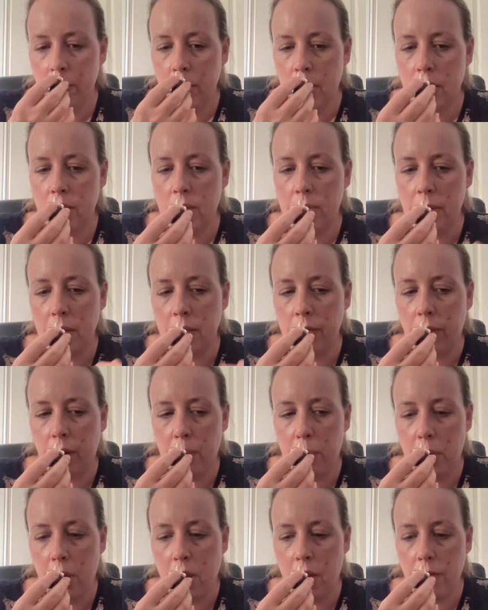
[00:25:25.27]
Smells very
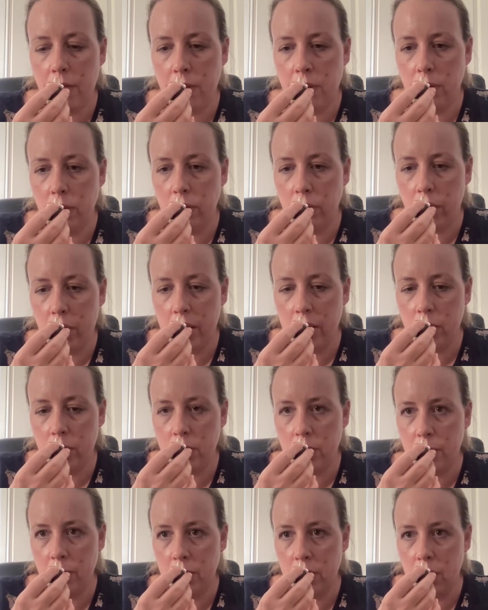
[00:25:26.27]
perfumed,
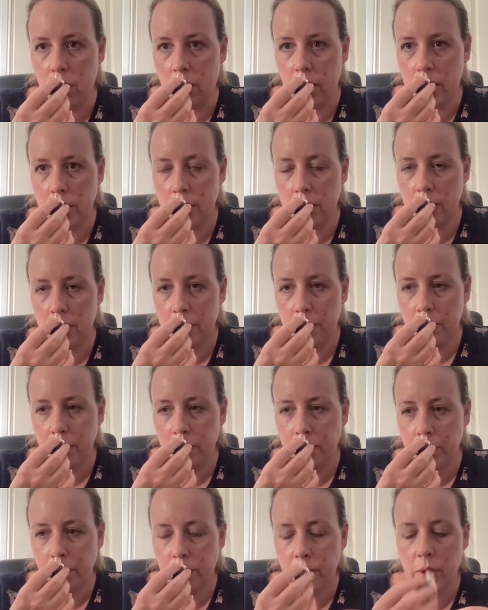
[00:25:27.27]
fragrance, but nice.
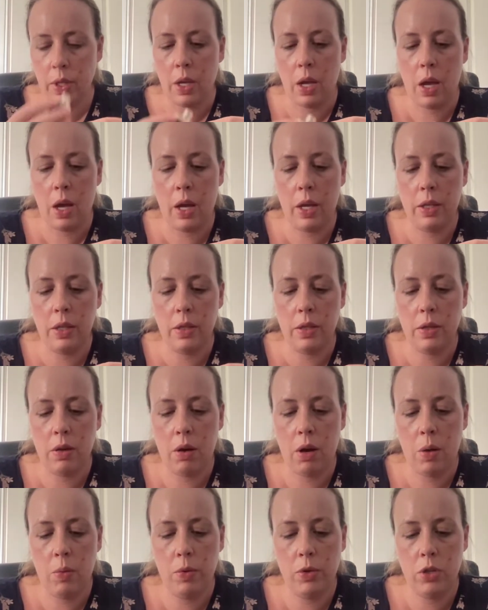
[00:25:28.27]
And
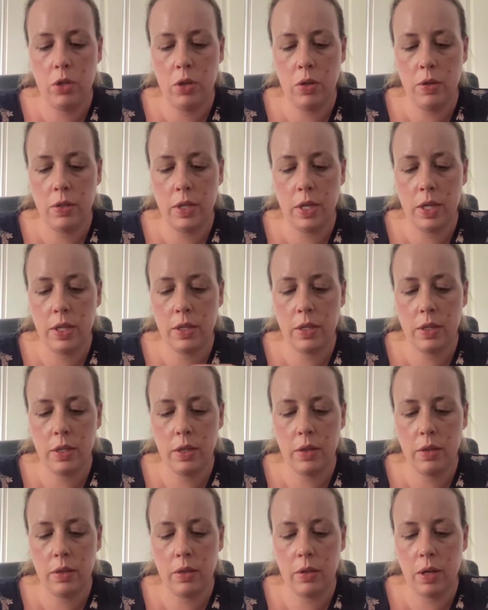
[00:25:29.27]
I would use this
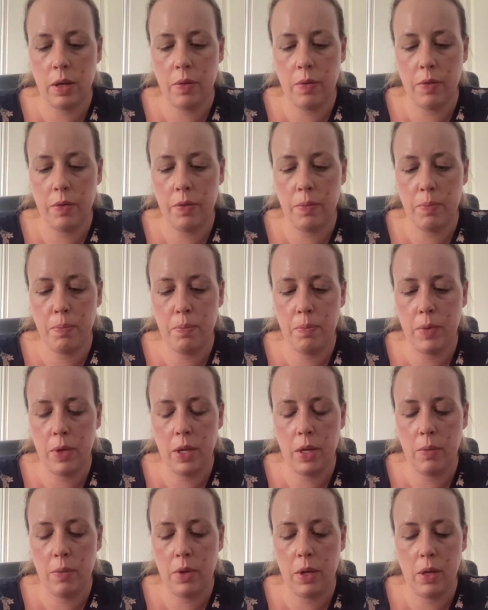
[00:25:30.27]
kind of
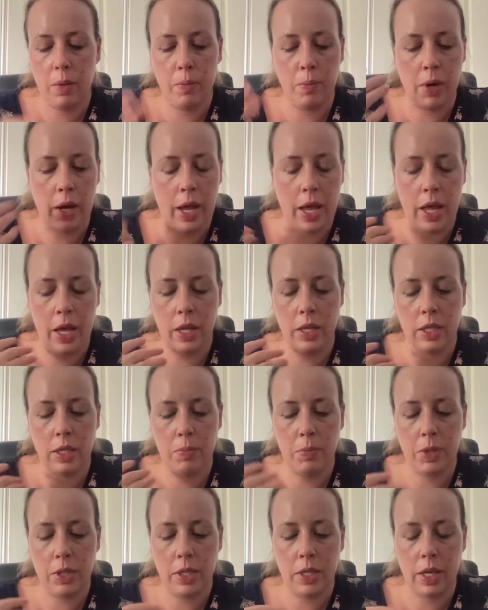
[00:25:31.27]
my ends,
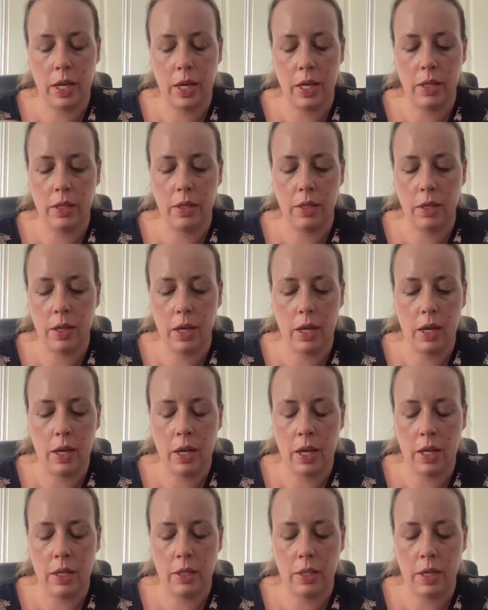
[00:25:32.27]
mid to
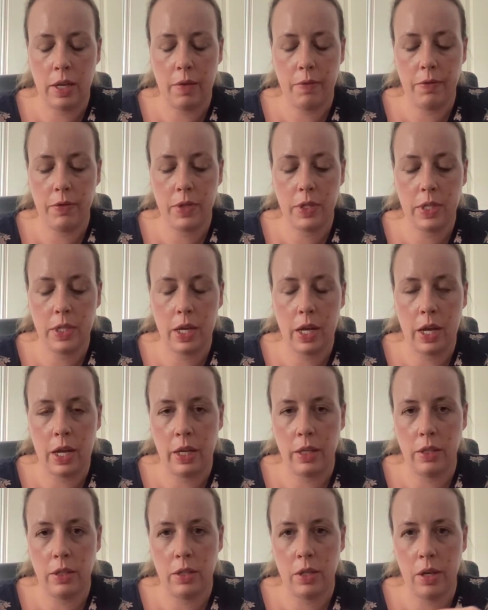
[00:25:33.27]
end lengths,
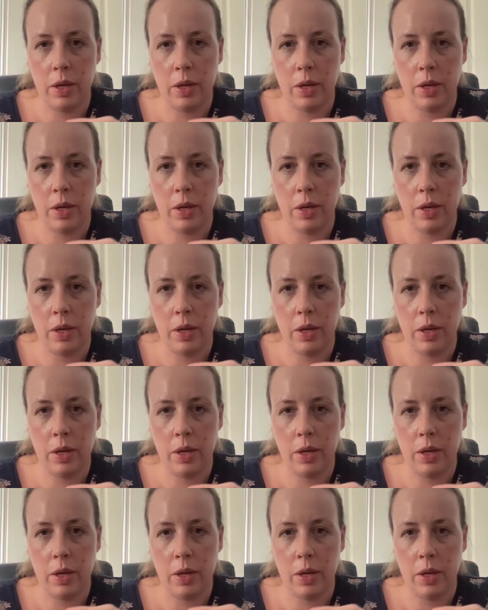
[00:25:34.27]
and